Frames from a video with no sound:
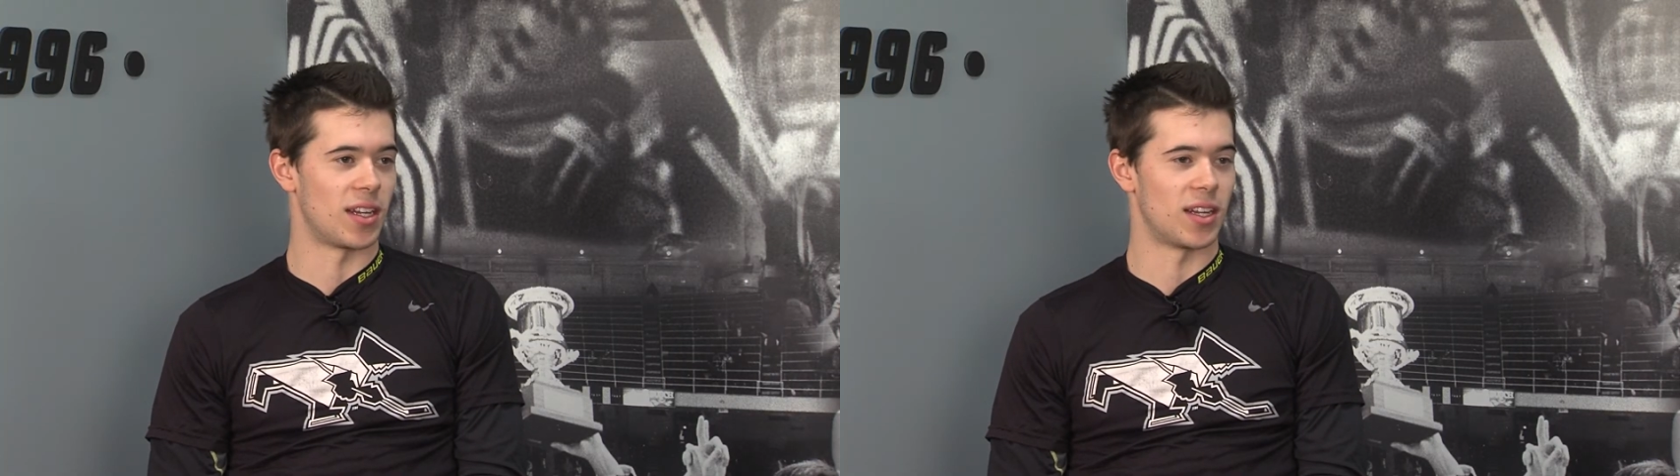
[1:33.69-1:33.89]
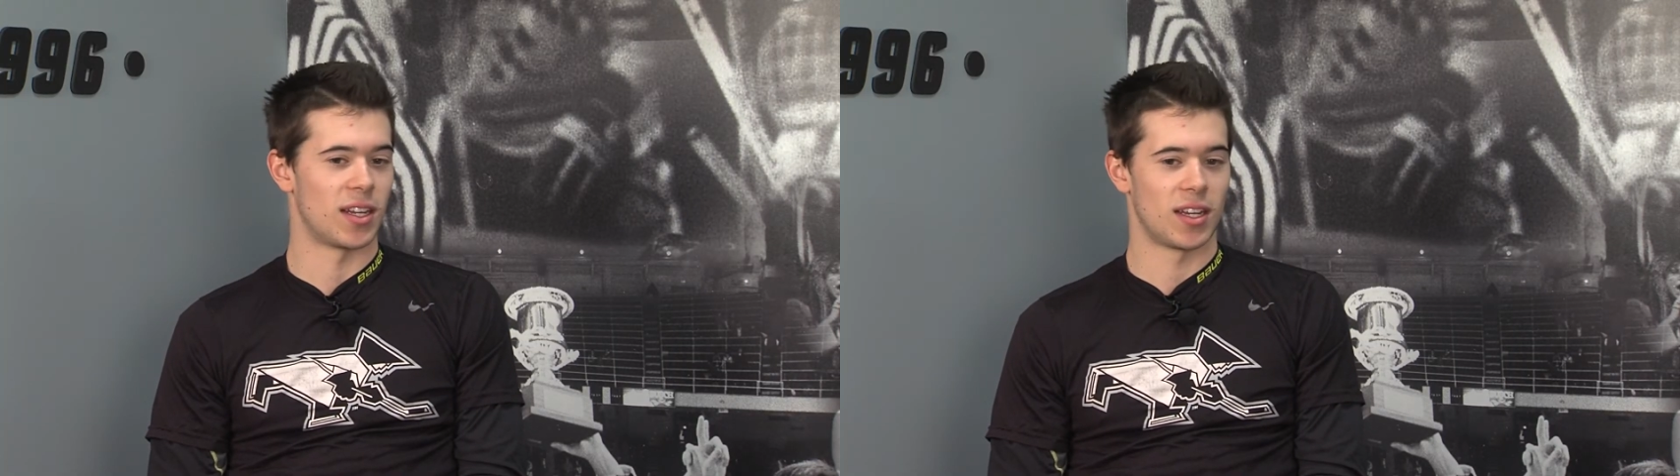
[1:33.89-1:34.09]

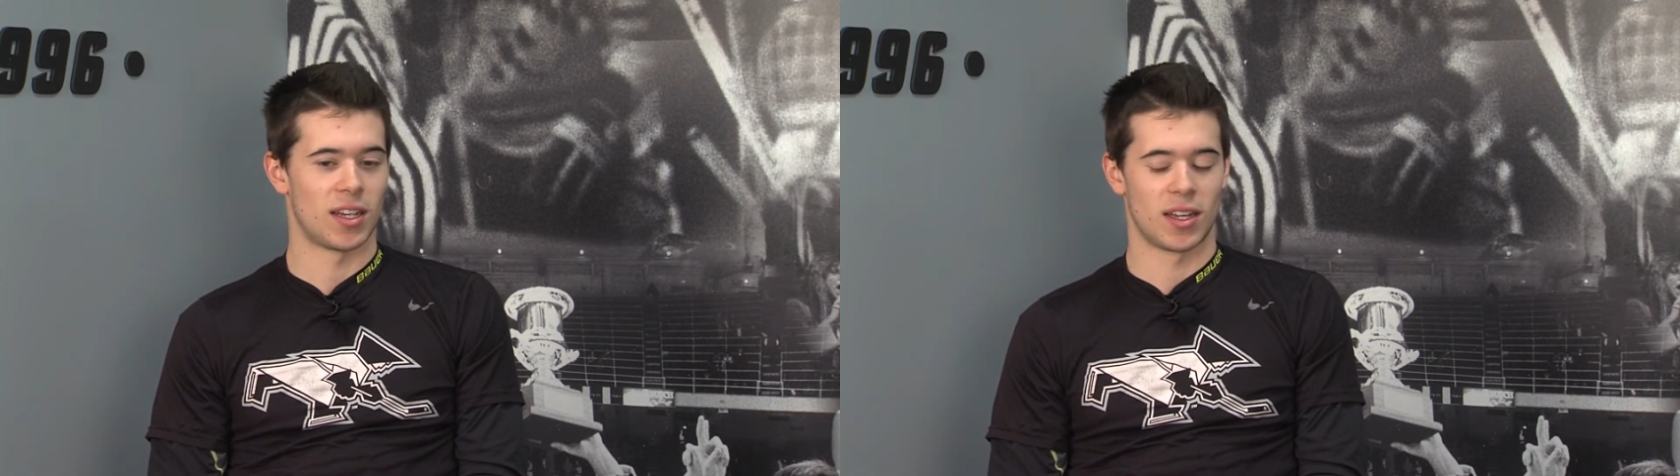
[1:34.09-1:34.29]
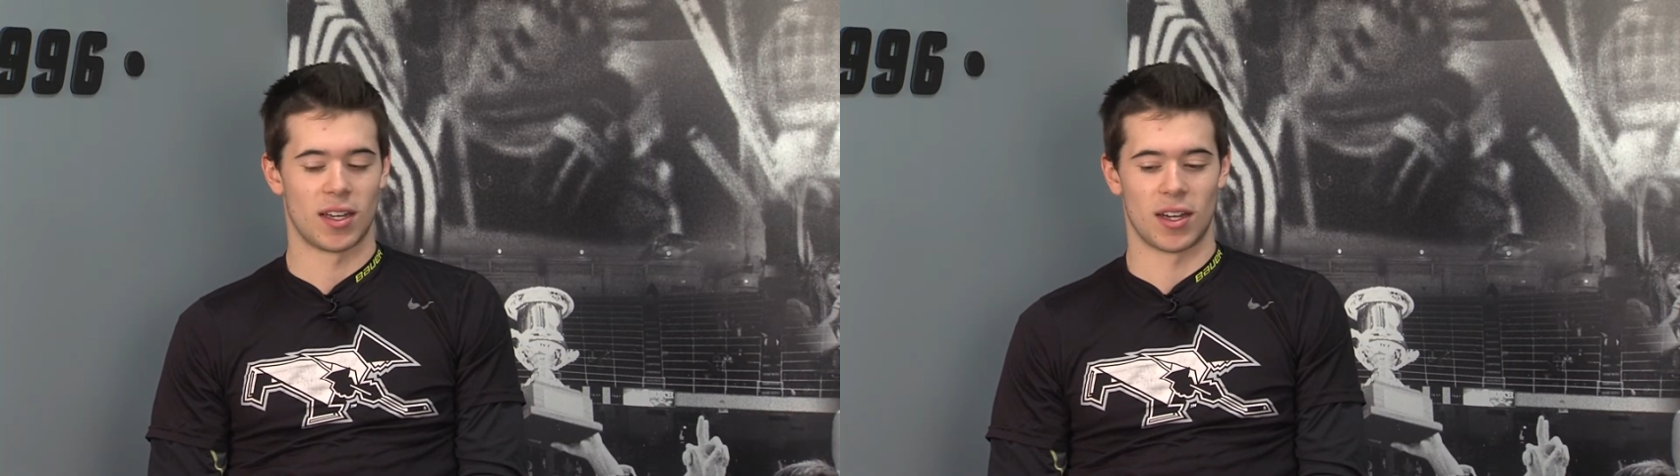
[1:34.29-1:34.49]
and
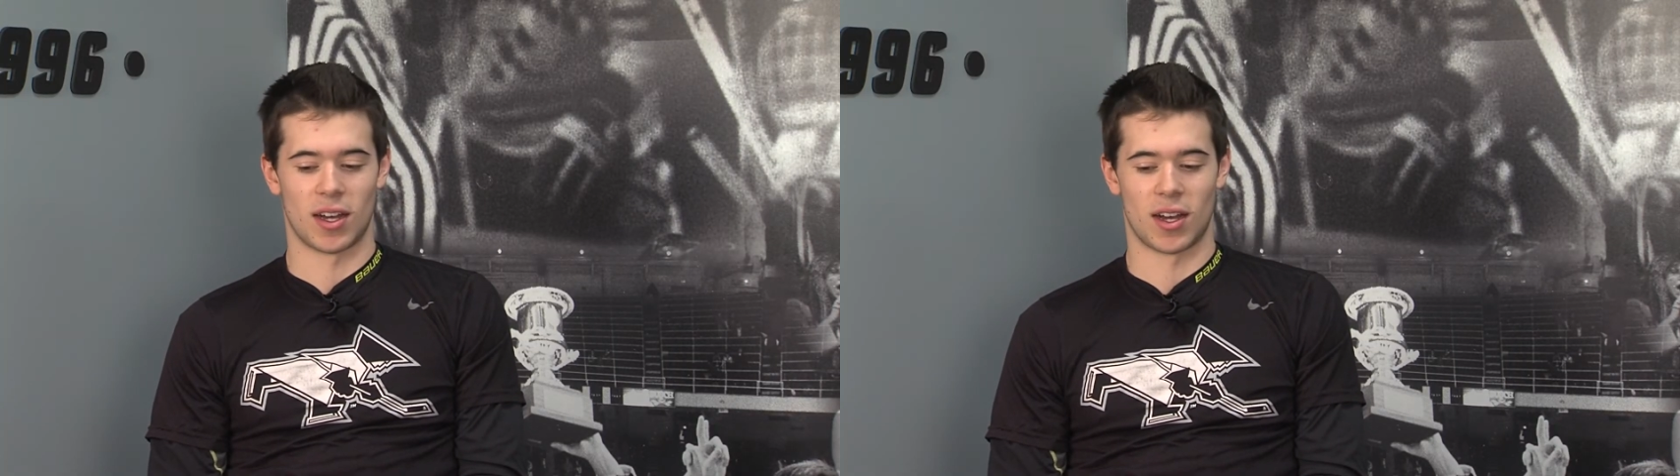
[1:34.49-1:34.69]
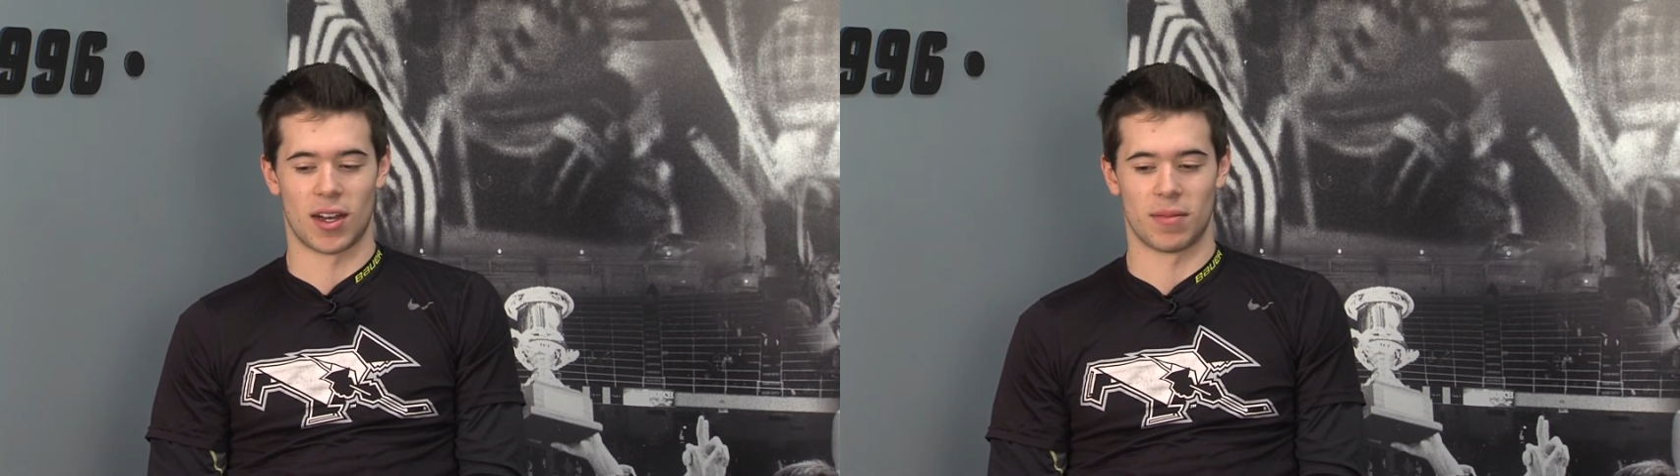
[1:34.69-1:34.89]

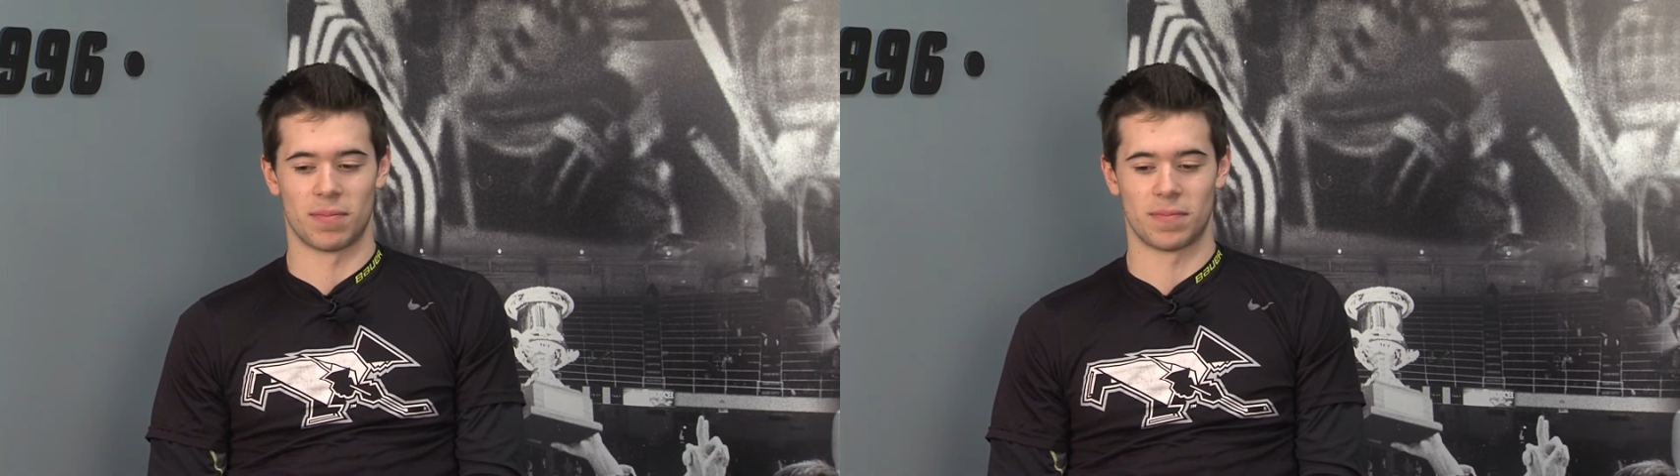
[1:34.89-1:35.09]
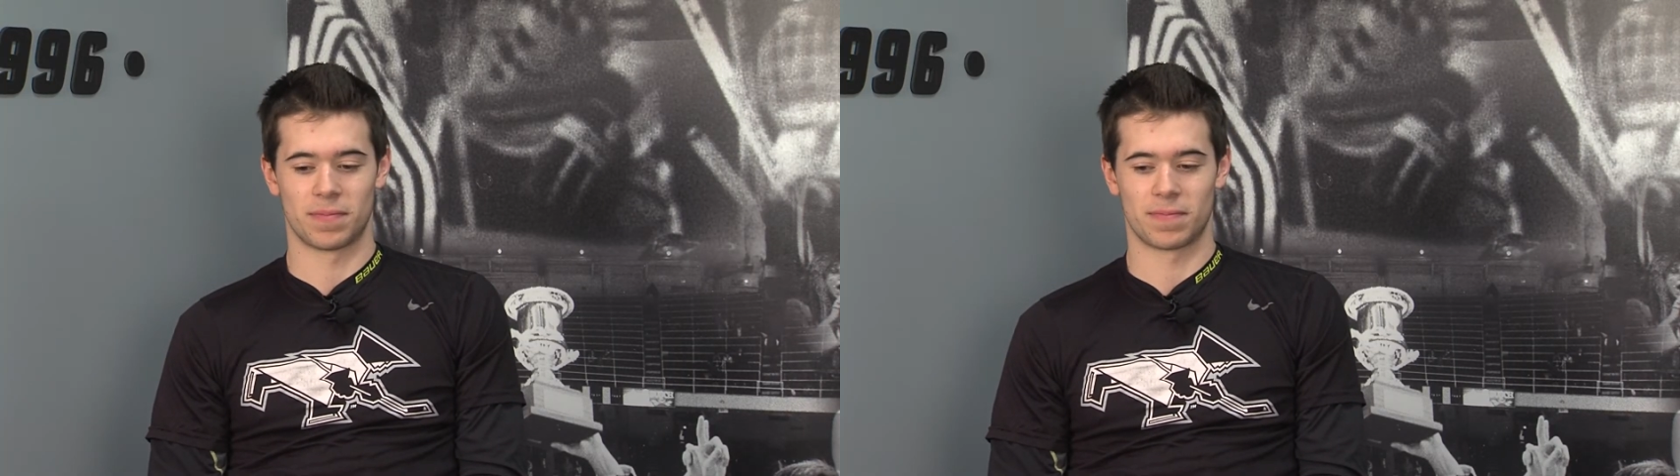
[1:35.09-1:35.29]
um,